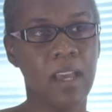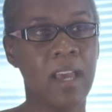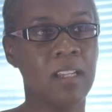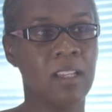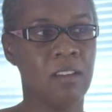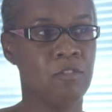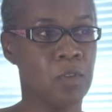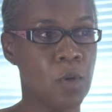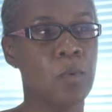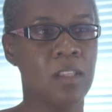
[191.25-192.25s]
And if
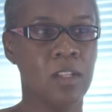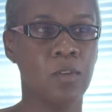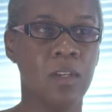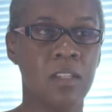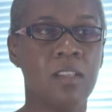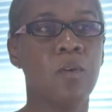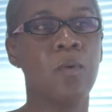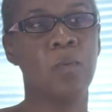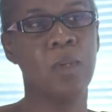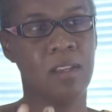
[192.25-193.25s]
we know what they're doing, is there a
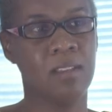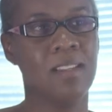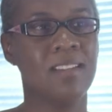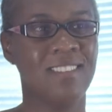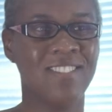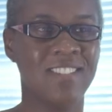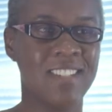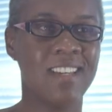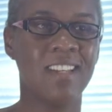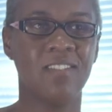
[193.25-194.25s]
way we can then de
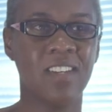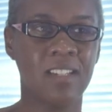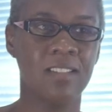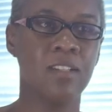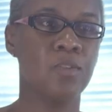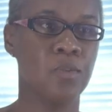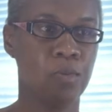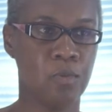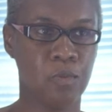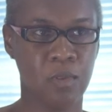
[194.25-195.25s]
design a vaccine
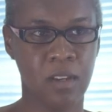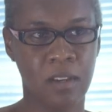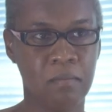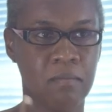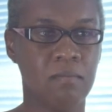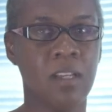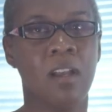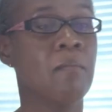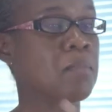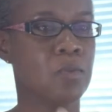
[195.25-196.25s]
to um,
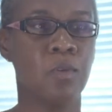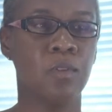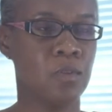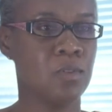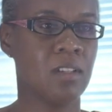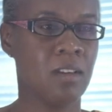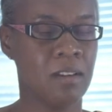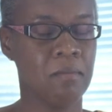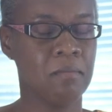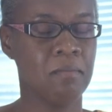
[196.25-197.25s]
encompass all those
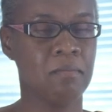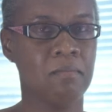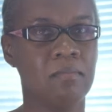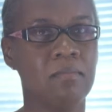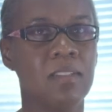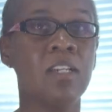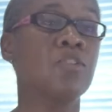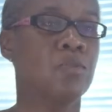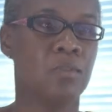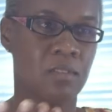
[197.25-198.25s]
um,
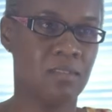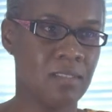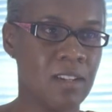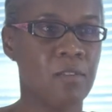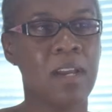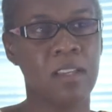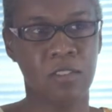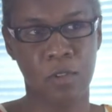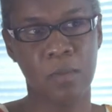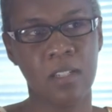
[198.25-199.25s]
issues that
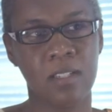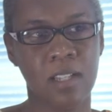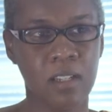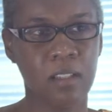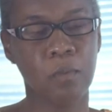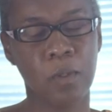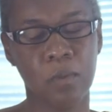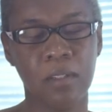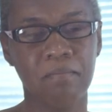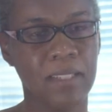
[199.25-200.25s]
arise from understanding the
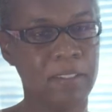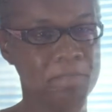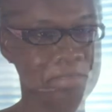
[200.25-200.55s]
protein. Yeah.